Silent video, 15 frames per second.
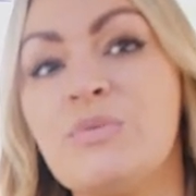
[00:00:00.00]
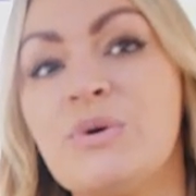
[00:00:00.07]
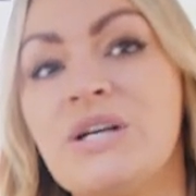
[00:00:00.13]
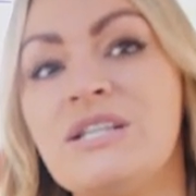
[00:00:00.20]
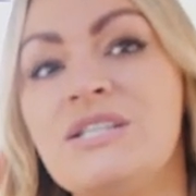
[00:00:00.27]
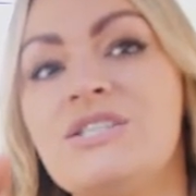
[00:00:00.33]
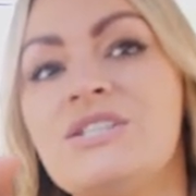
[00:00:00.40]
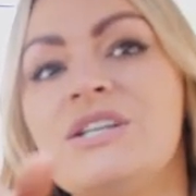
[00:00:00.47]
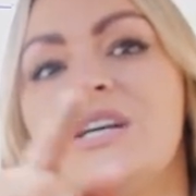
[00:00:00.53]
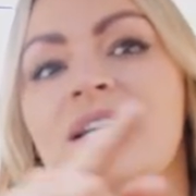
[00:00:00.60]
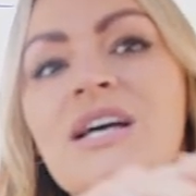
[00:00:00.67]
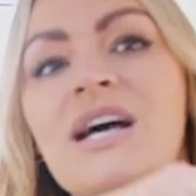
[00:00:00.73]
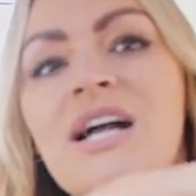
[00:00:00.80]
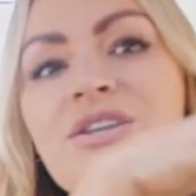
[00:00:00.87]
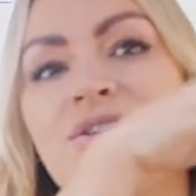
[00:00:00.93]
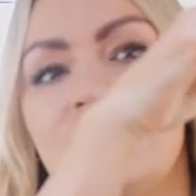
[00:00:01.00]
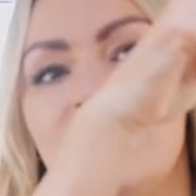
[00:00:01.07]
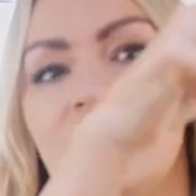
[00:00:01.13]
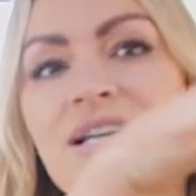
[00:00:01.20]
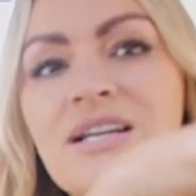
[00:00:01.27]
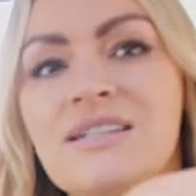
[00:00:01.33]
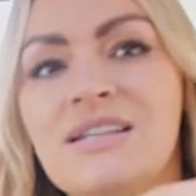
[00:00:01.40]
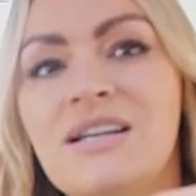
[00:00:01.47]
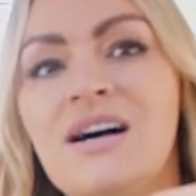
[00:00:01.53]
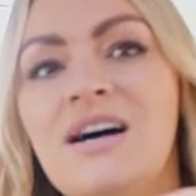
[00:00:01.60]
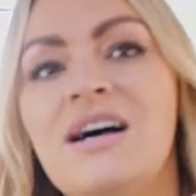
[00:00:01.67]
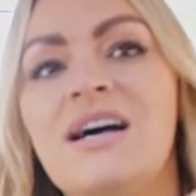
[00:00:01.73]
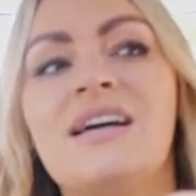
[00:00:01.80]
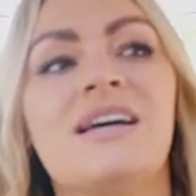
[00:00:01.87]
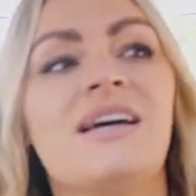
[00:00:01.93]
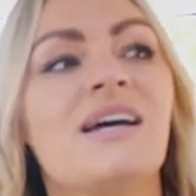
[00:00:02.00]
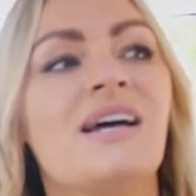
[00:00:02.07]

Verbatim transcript: Bridge and you see the London Eye